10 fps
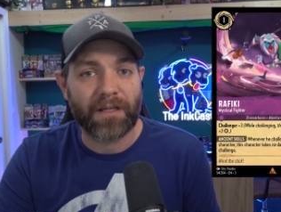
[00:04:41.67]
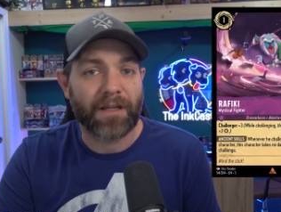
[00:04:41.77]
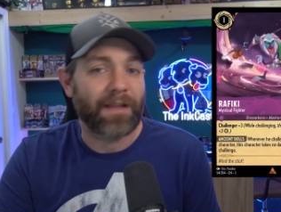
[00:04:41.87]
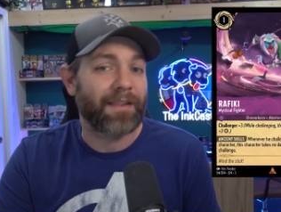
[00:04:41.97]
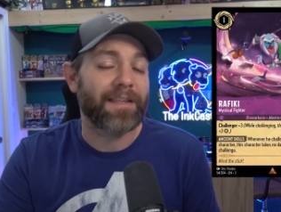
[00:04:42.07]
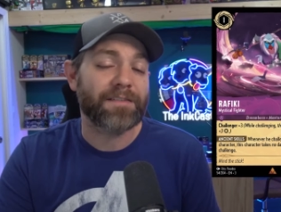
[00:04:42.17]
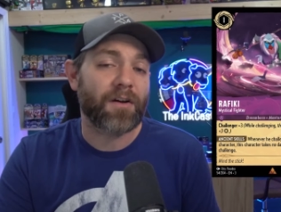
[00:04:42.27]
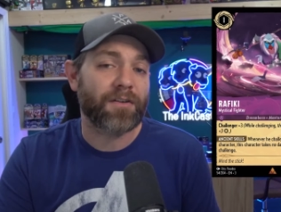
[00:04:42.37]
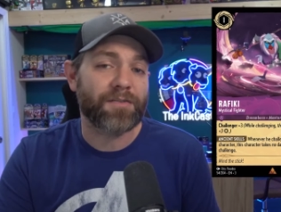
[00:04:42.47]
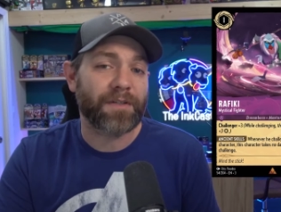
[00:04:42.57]
This
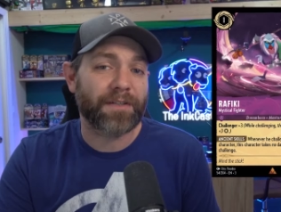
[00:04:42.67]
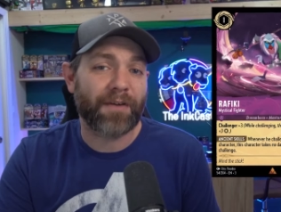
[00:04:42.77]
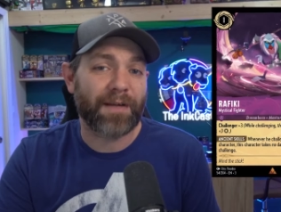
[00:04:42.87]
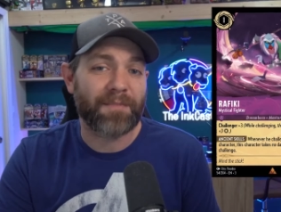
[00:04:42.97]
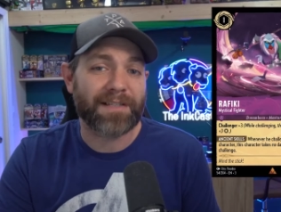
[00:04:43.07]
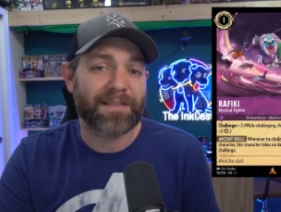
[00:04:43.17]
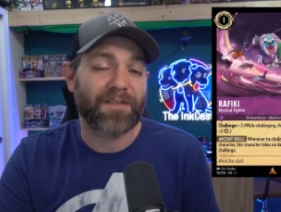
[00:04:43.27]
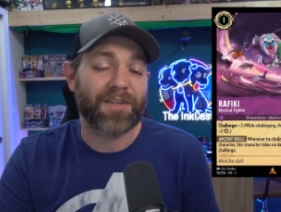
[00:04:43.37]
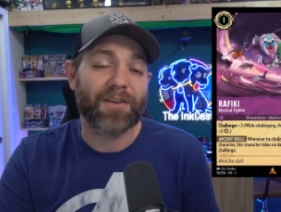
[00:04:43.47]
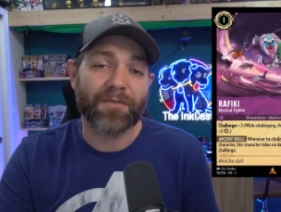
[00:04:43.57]
card's really great because if
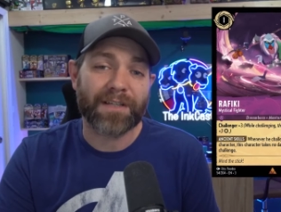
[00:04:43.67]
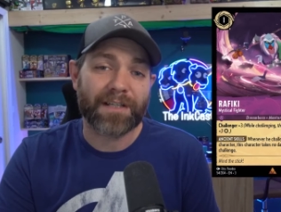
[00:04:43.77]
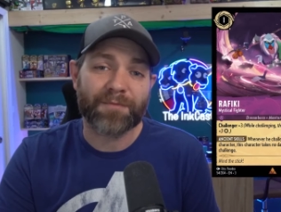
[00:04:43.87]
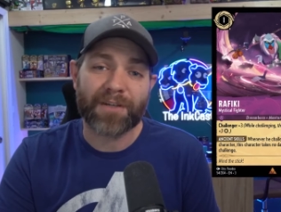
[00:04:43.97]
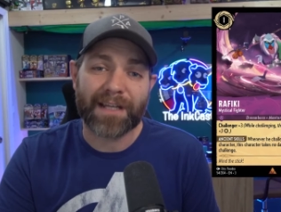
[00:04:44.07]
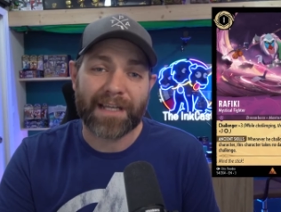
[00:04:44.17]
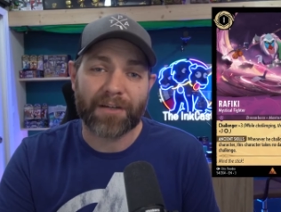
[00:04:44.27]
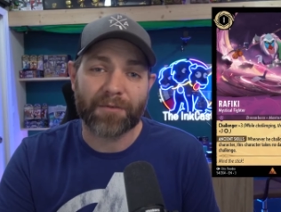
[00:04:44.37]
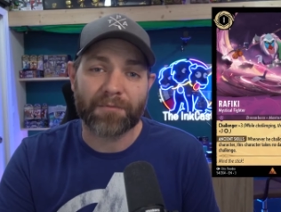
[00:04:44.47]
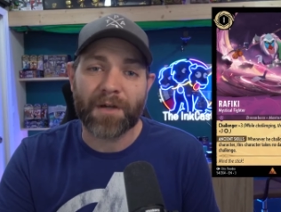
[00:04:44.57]
you don't need him, you can ink
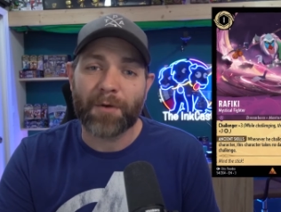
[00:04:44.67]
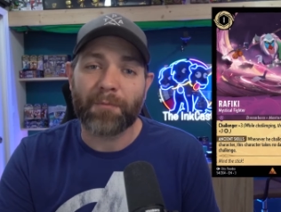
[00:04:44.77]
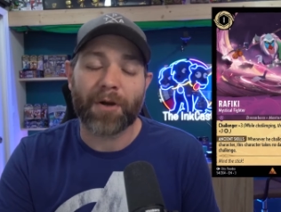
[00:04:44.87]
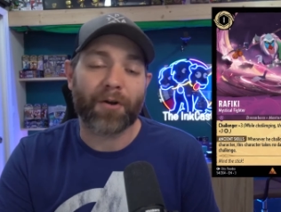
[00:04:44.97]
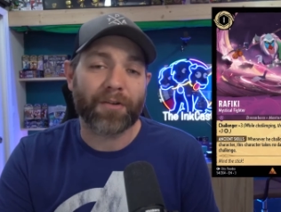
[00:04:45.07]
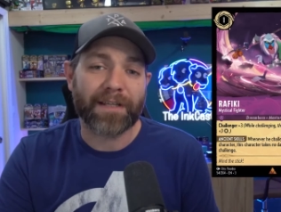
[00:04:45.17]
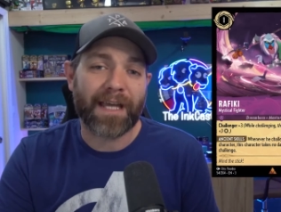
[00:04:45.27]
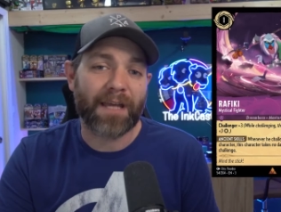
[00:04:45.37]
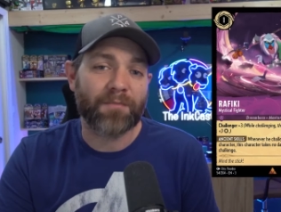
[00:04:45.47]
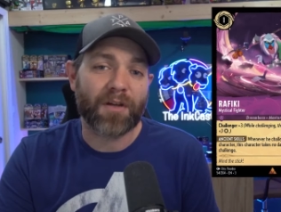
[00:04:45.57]
him, but early
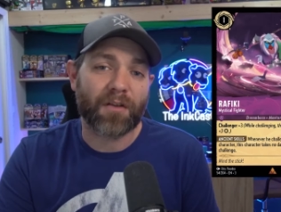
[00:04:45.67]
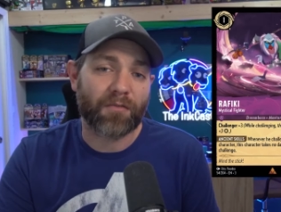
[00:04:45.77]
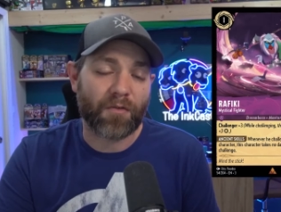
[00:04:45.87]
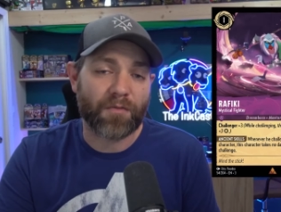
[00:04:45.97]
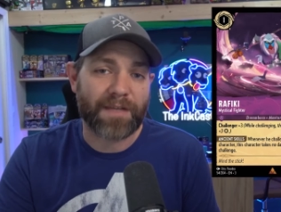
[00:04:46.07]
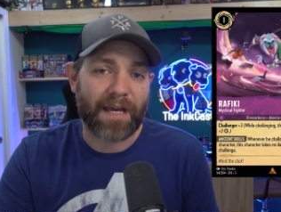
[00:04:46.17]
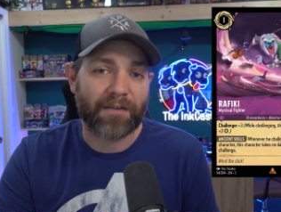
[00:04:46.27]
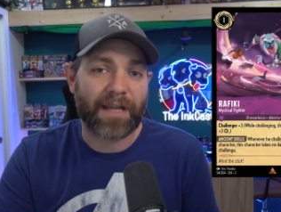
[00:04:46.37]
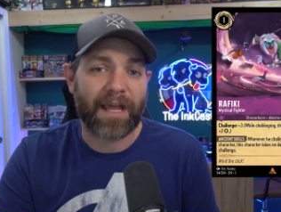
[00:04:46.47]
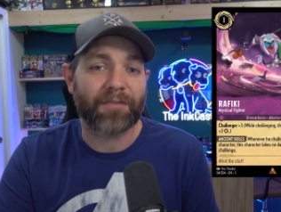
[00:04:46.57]
game, you can throw him
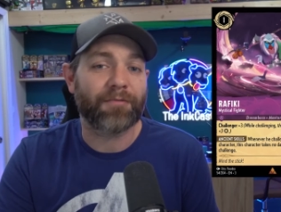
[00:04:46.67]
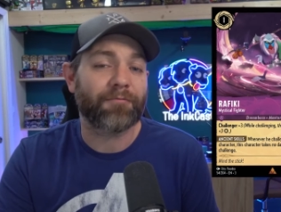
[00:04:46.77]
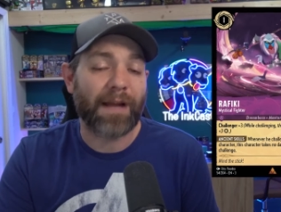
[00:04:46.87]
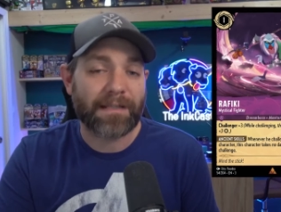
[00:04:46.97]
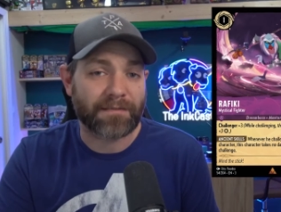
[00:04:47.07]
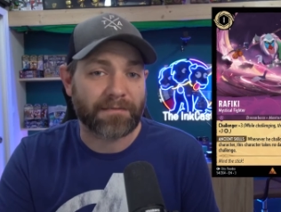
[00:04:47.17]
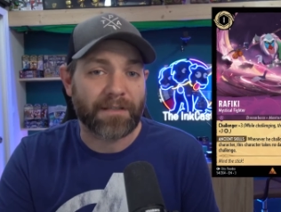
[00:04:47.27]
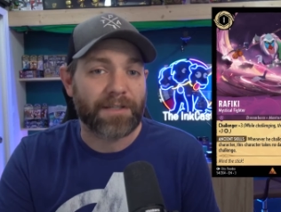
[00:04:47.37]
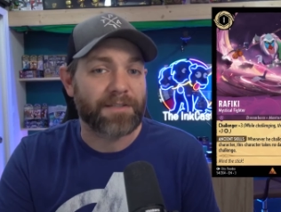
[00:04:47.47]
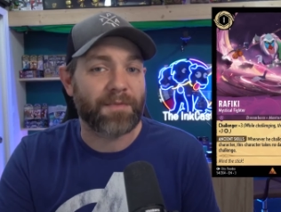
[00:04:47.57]
down and threaten
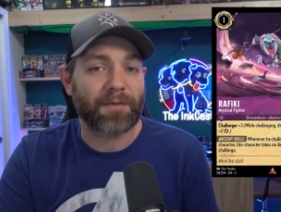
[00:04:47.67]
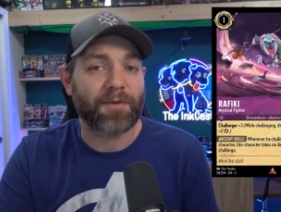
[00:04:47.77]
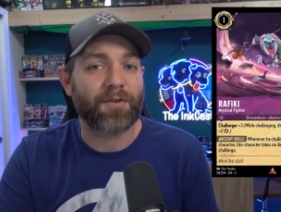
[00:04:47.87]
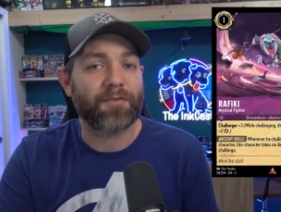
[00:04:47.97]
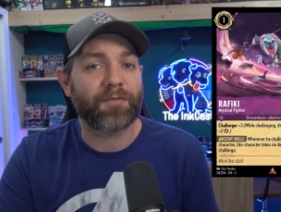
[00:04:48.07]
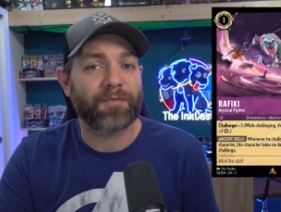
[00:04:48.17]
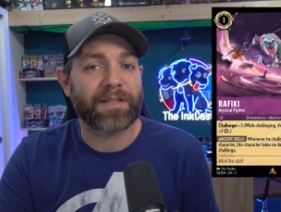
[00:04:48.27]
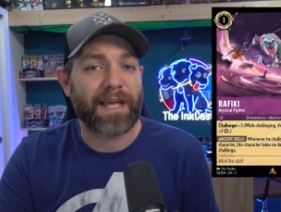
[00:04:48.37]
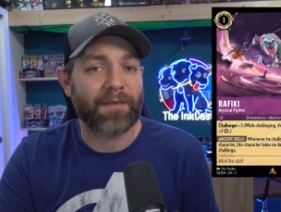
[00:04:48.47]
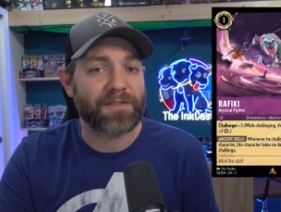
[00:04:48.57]
to be able to do 3
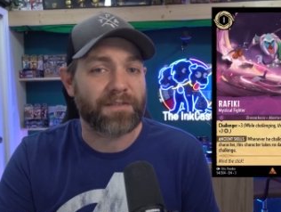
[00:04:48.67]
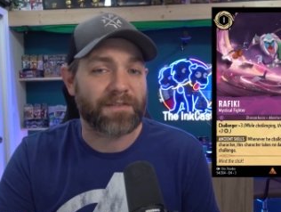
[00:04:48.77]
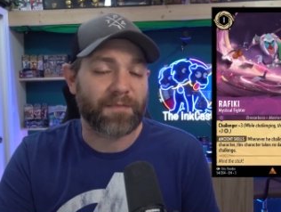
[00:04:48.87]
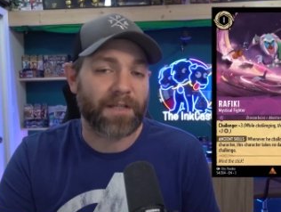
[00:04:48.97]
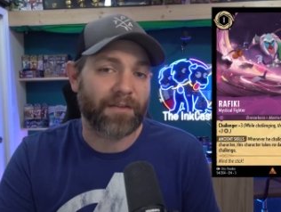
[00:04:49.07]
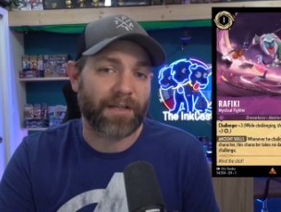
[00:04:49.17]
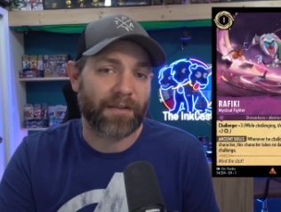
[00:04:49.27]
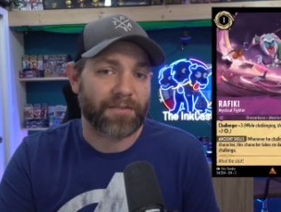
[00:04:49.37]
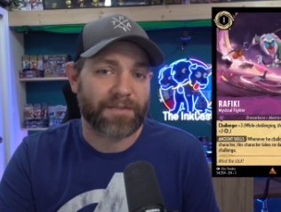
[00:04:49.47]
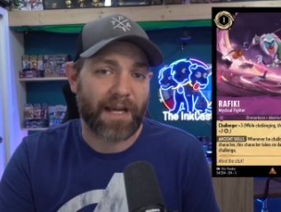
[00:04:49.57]
damage to something on the
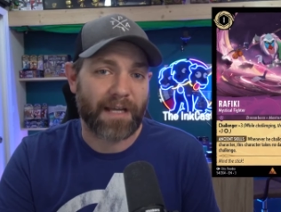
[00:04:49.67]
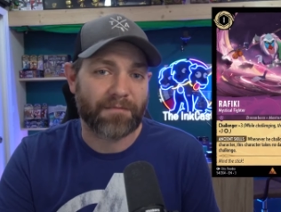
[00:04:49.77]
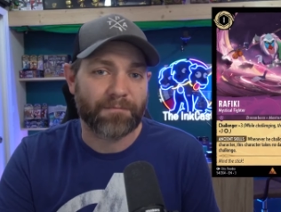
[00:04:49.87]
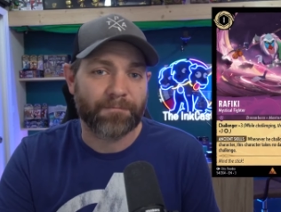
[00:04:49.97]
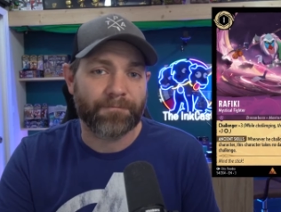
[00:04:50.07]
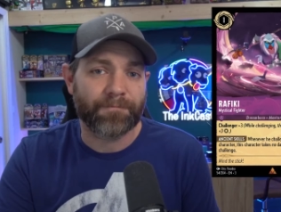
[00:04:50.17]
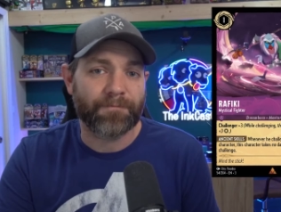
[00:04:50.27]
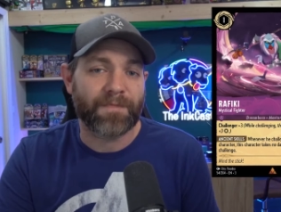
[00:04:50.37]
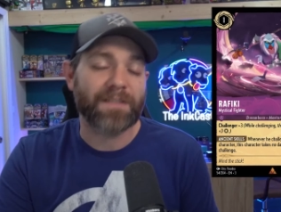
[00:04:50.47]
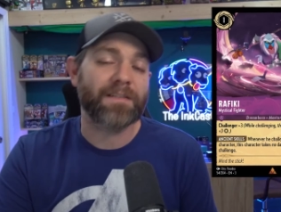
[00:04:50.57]
other side.
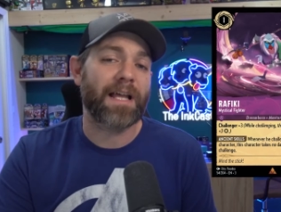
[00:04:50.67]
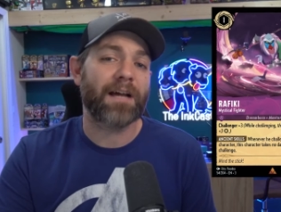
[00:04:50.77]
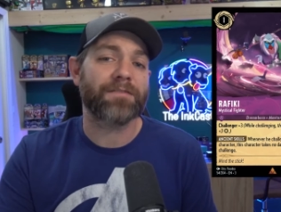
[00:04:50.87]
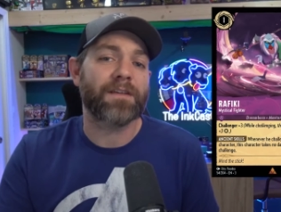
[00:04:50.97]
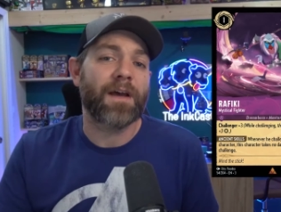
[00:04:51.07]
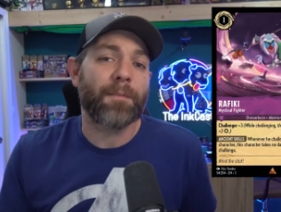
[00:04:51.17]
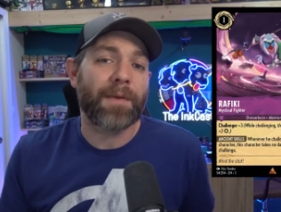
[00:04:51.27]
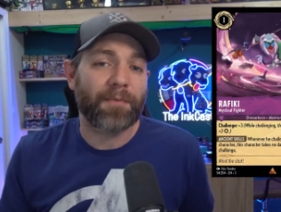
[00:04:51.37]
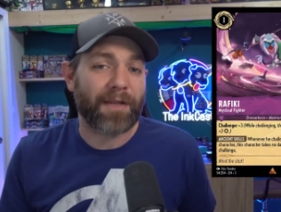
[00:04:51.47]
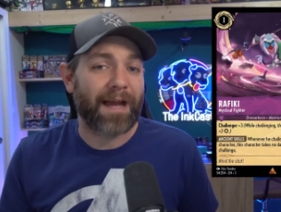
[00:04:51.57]
This allows
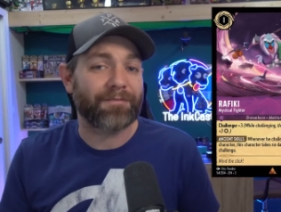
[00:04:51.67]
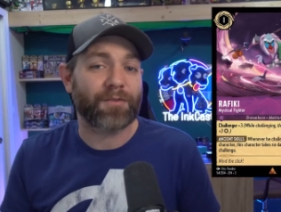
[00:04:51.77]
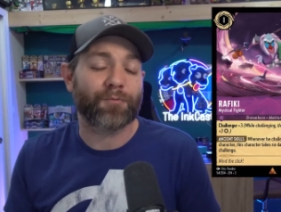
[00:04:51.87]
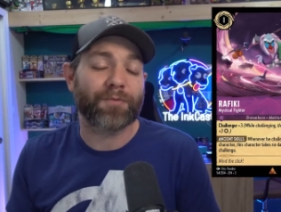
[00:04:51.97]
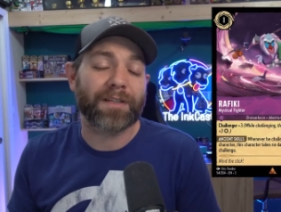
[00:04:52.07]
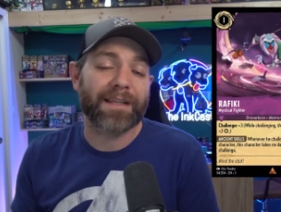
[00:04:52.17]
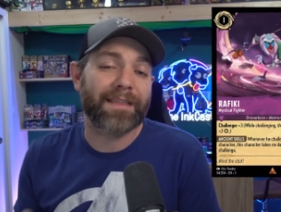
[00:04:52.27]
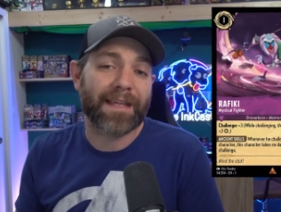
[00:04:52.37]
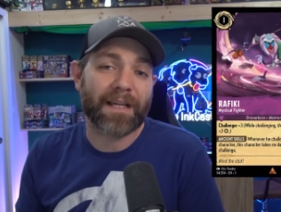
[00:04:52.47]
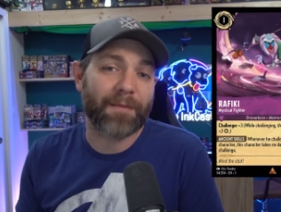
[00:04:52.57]
people to have to really
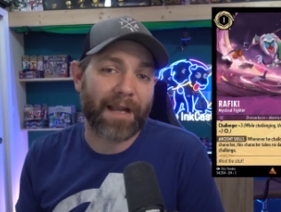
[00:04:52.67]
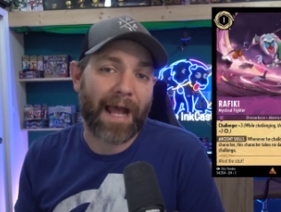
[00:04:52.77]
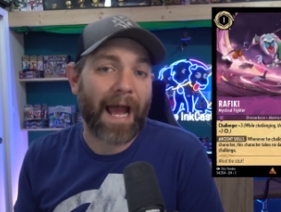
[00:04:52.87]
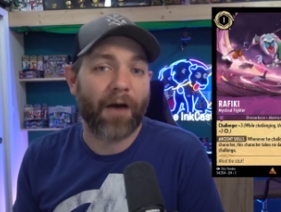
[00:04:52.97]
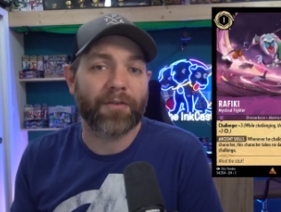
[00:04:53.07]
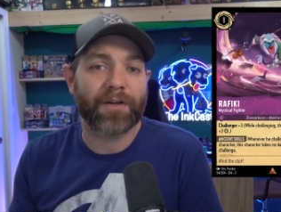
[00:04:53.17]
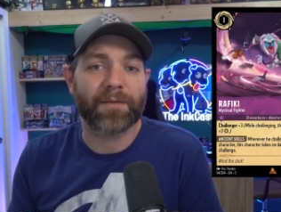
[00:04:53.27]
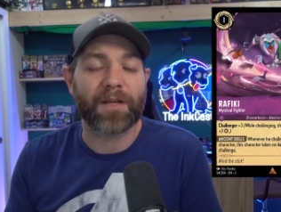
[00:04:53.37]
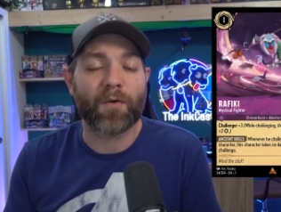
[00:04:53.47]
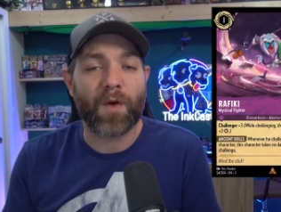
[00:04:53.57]
think about how they're going to
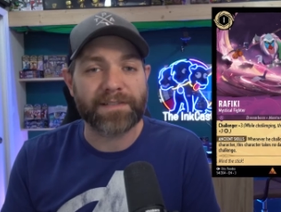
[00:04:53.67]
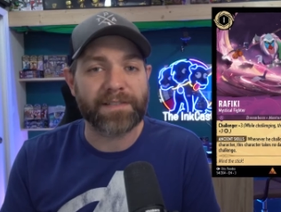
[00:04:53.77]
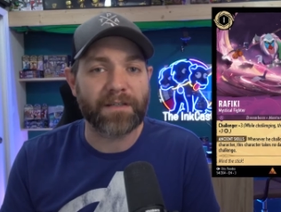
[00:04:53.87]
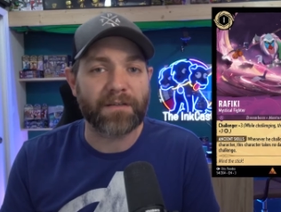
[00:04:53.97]
be questing,